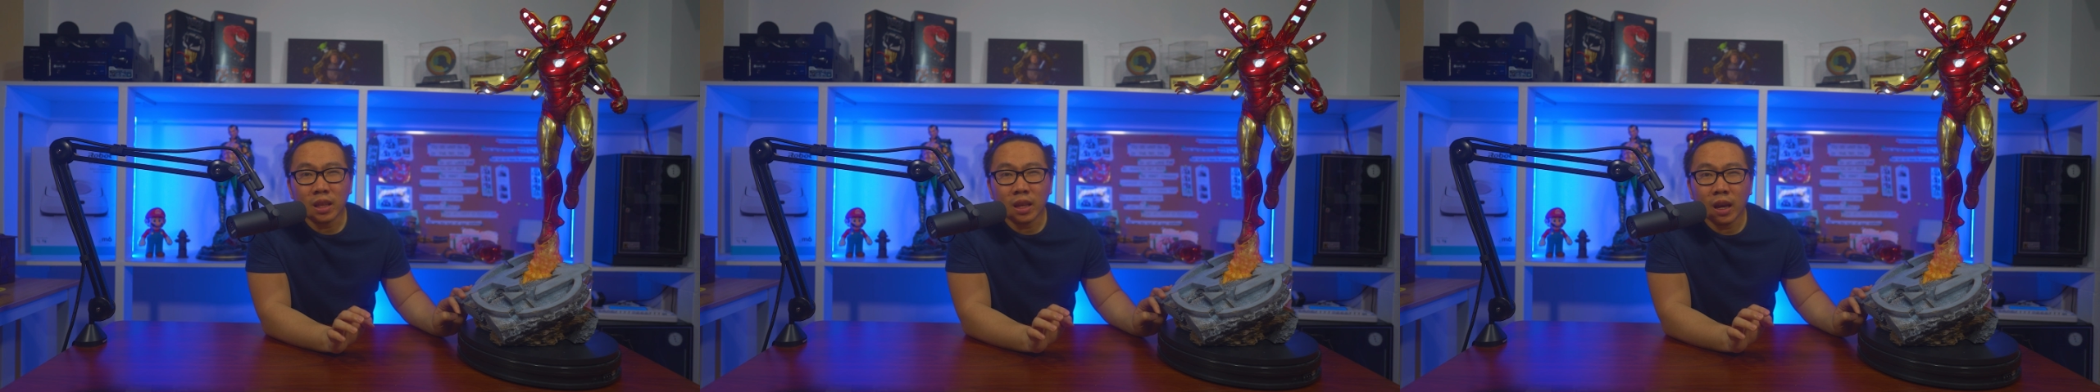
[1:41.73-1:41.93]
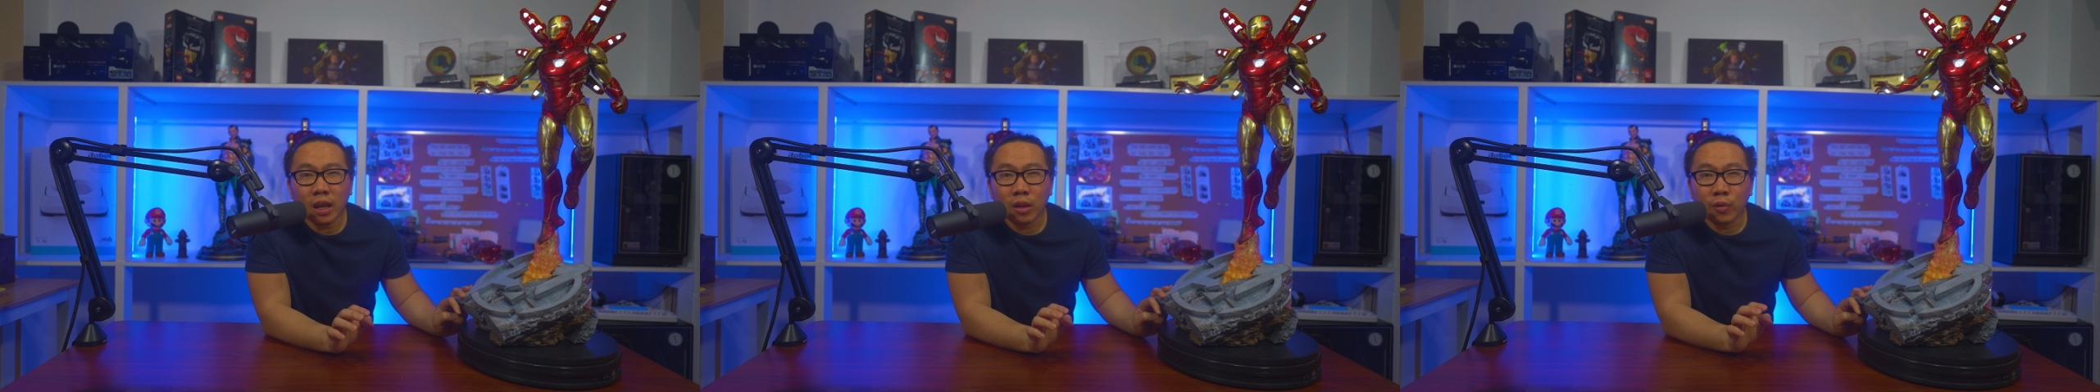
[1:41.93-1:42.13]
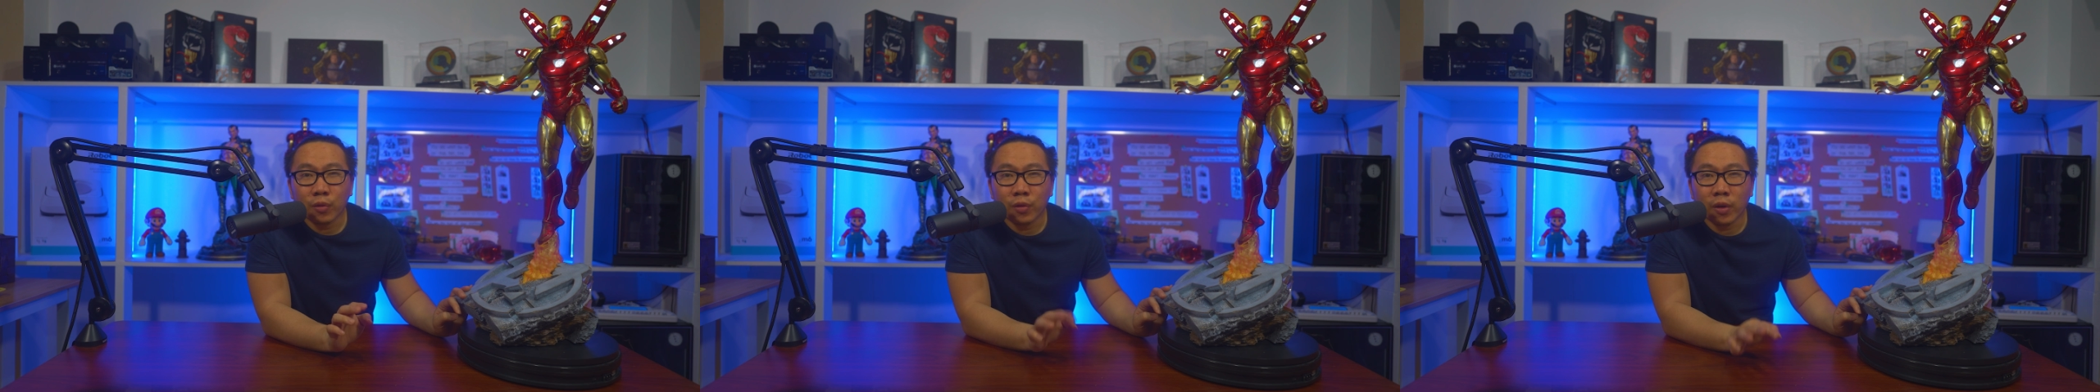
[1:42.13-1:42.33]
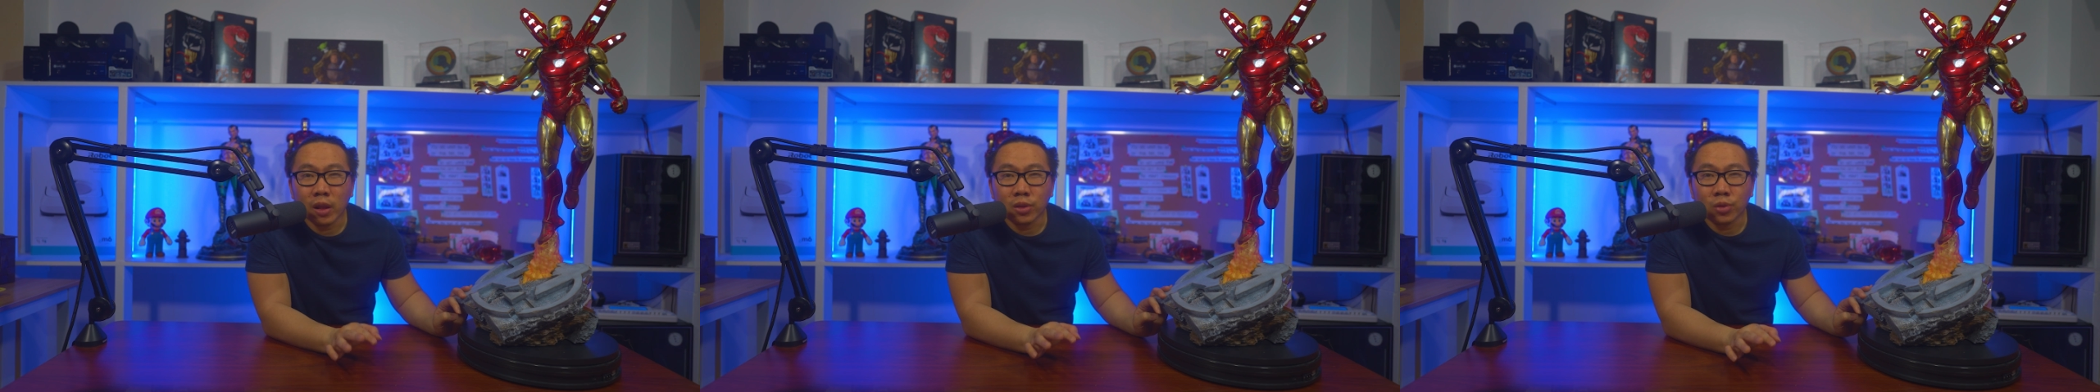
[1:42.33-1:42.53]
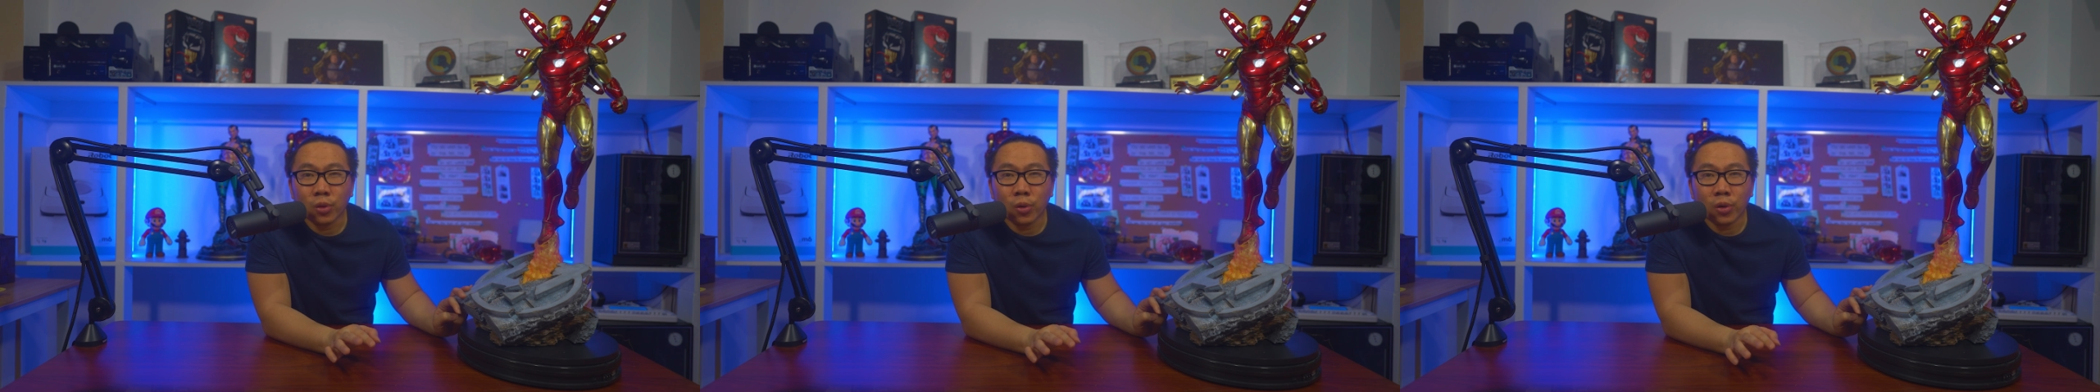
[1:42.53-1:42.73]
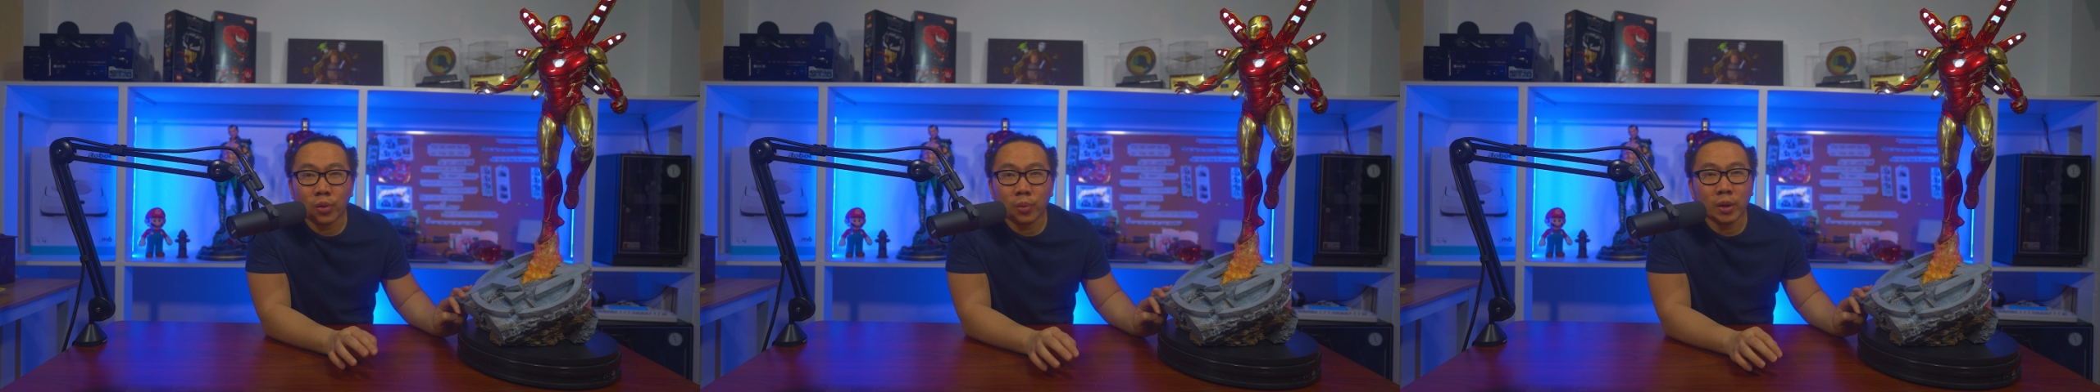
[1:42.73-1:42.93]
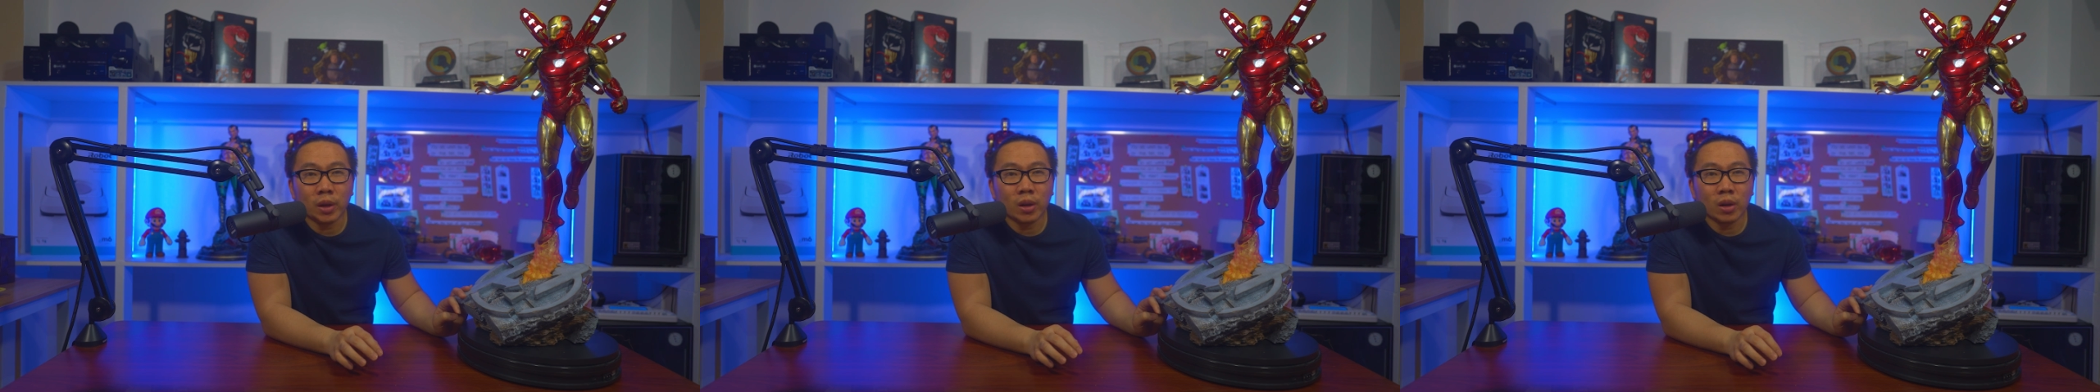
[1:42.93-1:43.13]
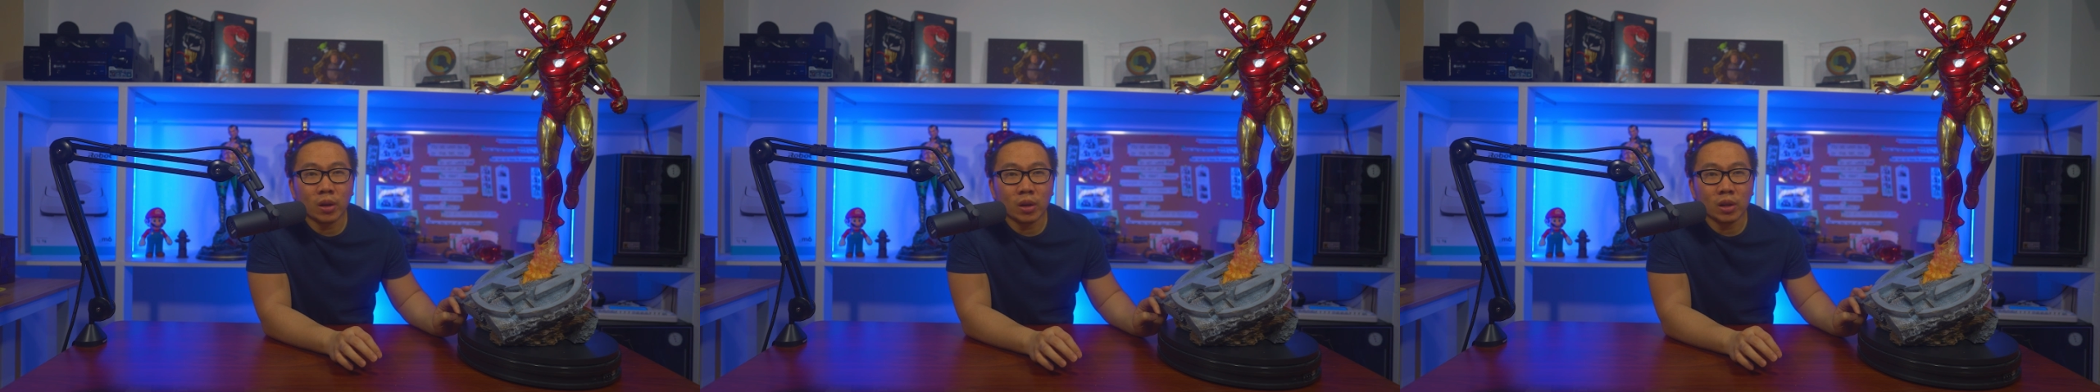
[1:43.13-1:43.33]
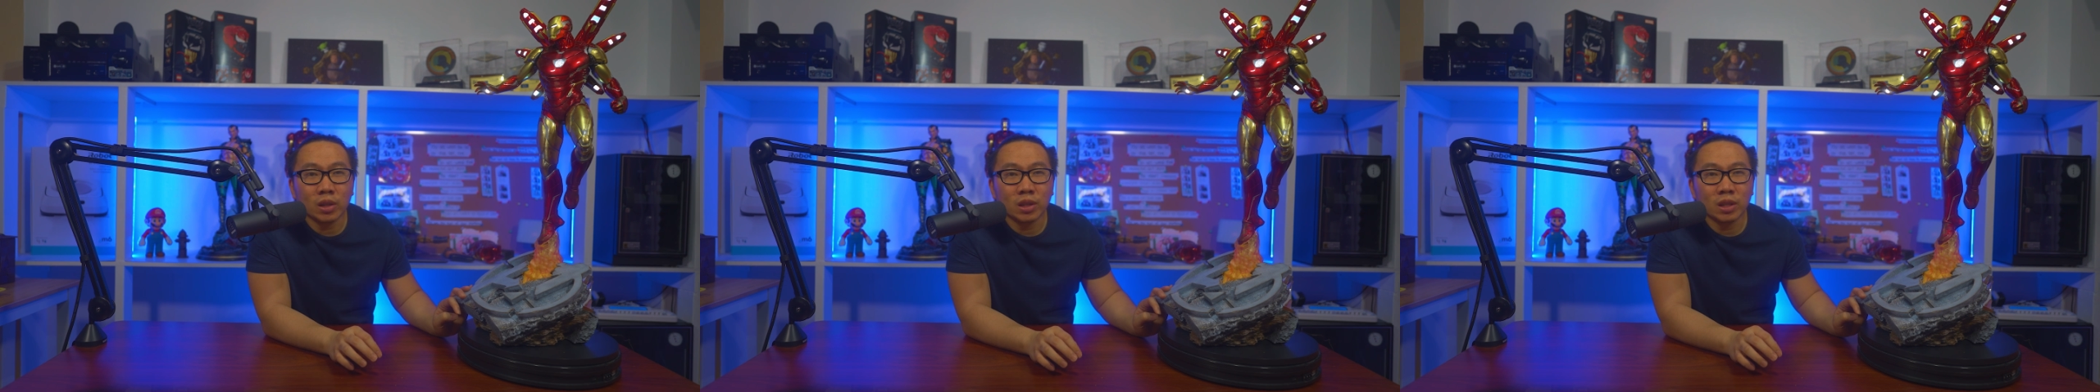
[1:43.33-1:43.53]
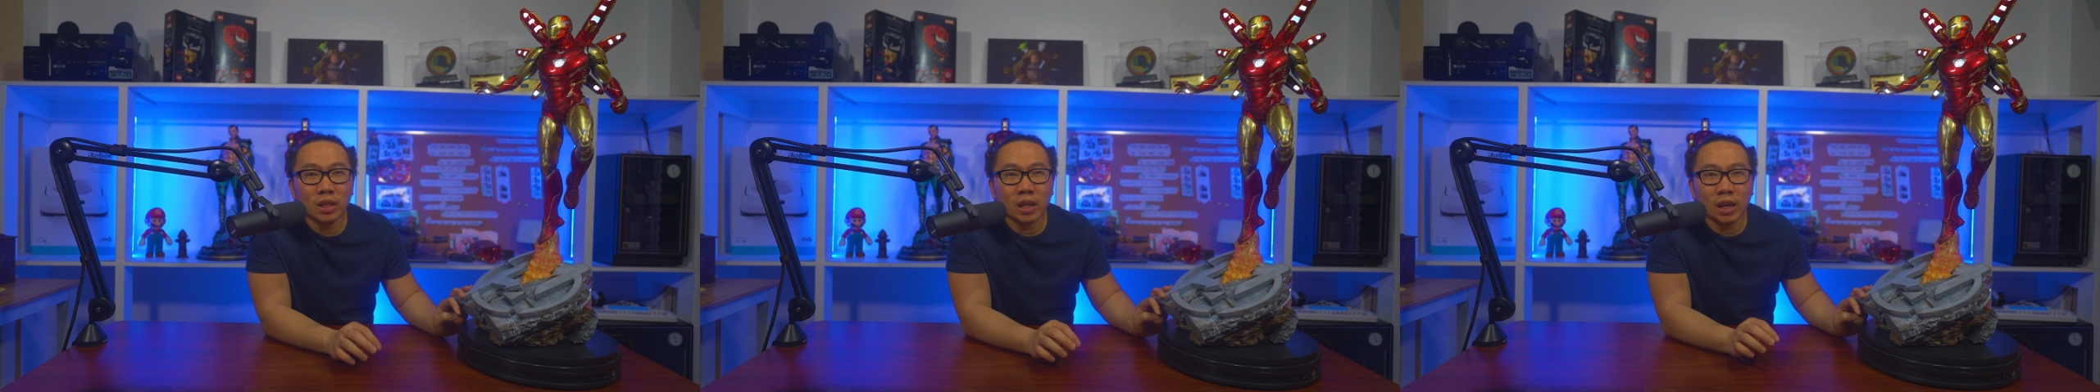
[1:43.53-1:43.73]
get Fat Thor
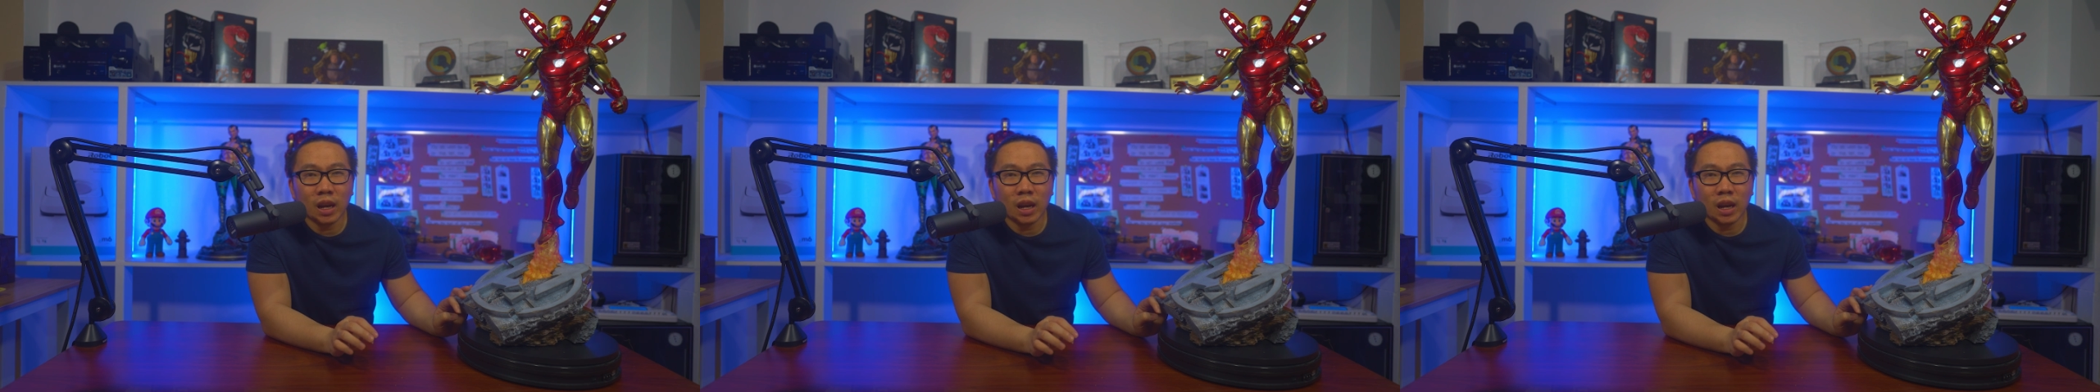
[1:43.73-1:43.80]
because